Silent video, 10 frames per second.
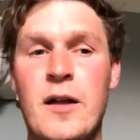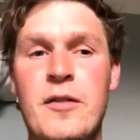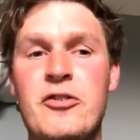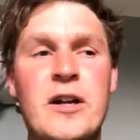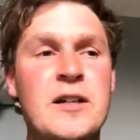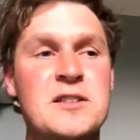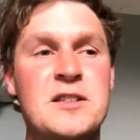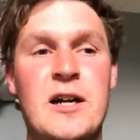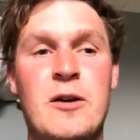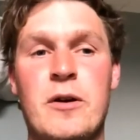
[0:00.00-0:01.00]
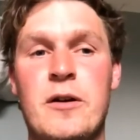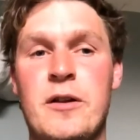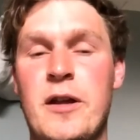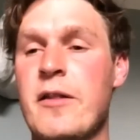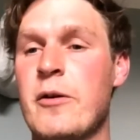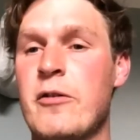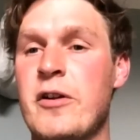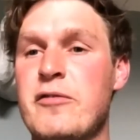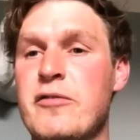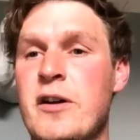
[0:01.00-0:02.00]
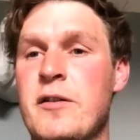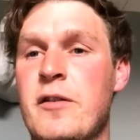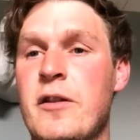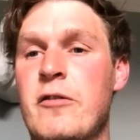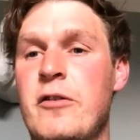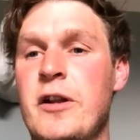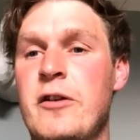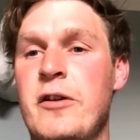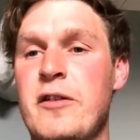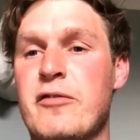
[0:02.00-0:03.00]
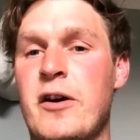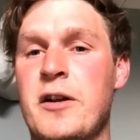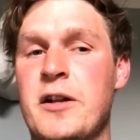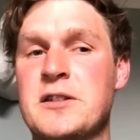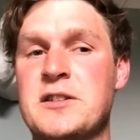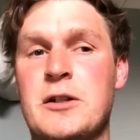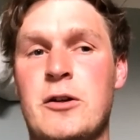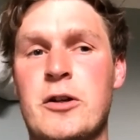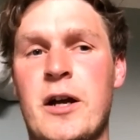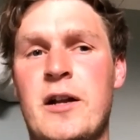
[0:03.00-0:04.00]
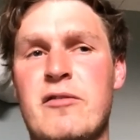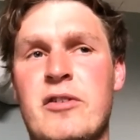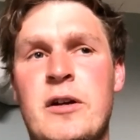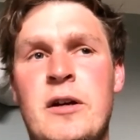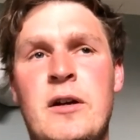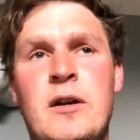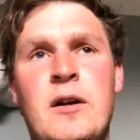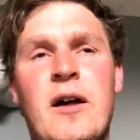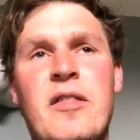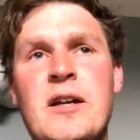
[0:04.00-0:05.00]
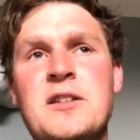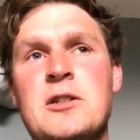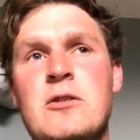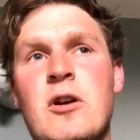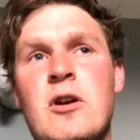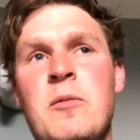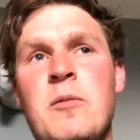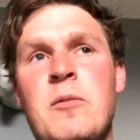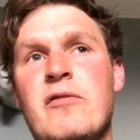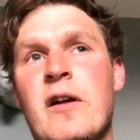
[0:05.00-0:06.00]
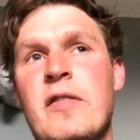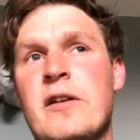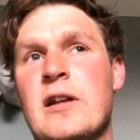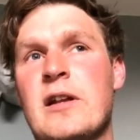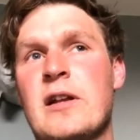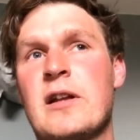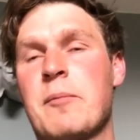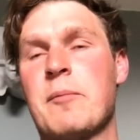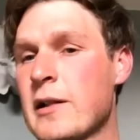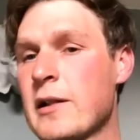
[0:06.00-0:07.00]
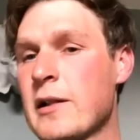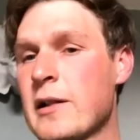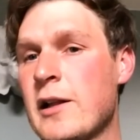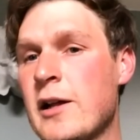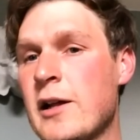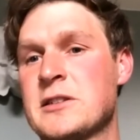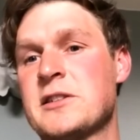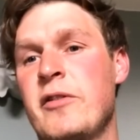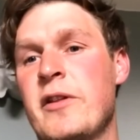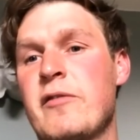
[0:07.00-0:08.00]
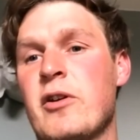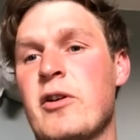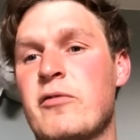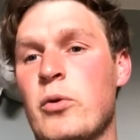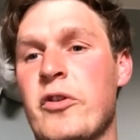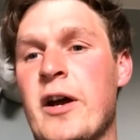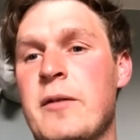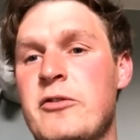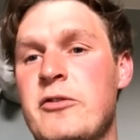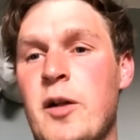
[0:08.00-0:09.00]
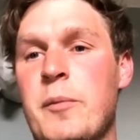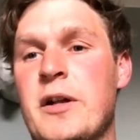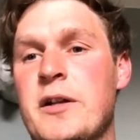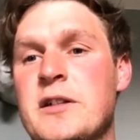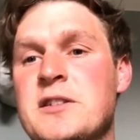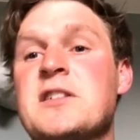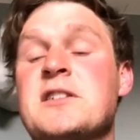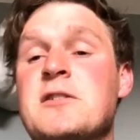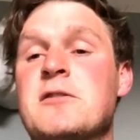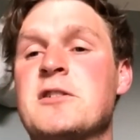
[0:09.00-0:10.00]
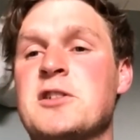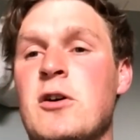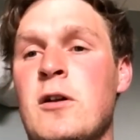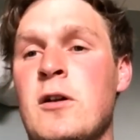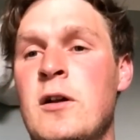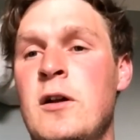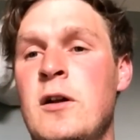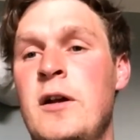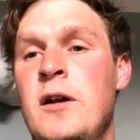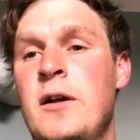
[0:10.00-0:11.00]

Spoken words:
And the trails there they were really fun. They were really, really fun, and it's all kind of, I think it's all community funded, like bike clubs and stuff, and they've got full-time trail builders as a result